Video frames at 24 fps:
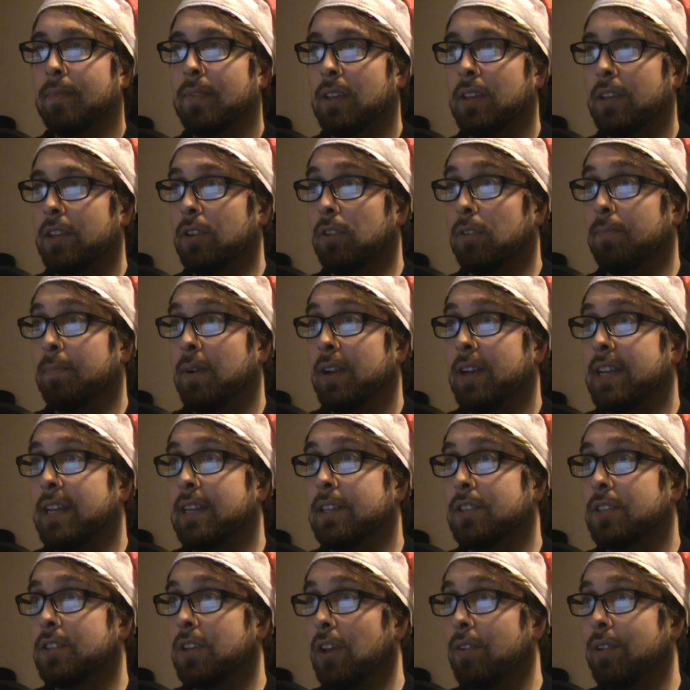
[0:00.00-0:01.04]
Your money
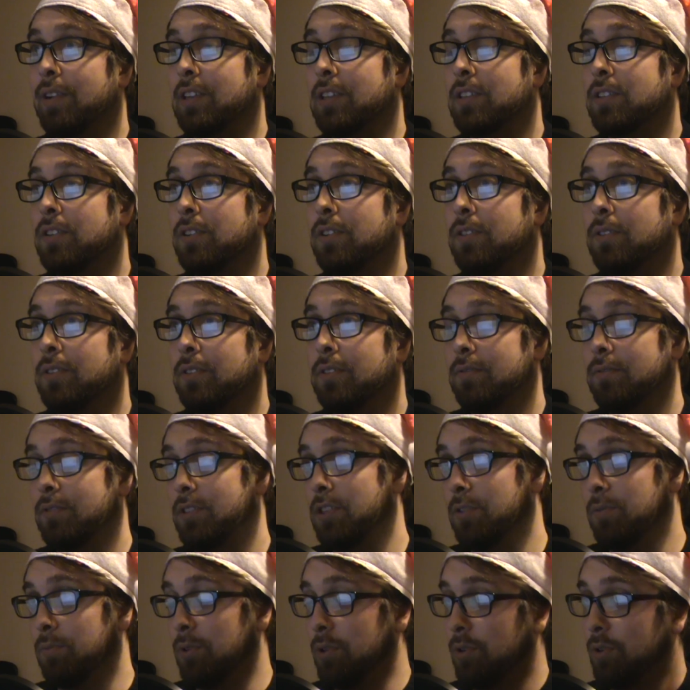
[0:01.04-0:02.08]
is going
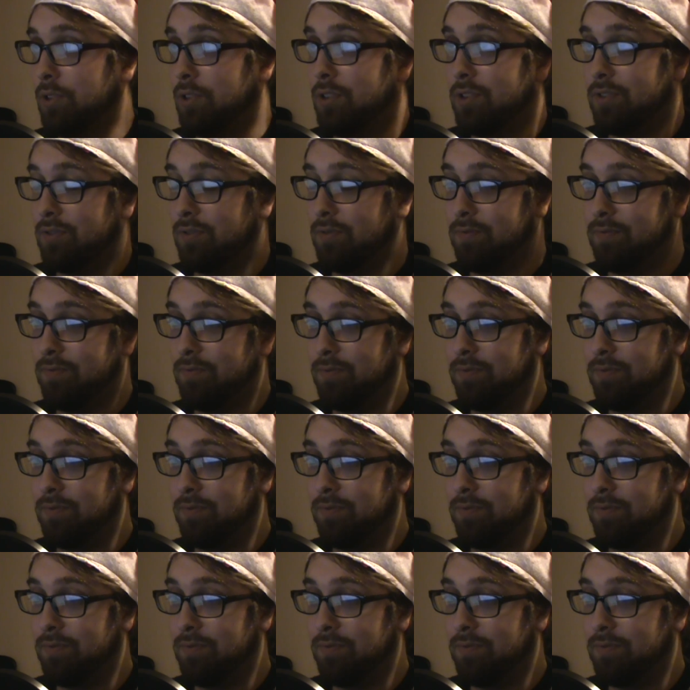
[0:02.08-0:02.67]
towards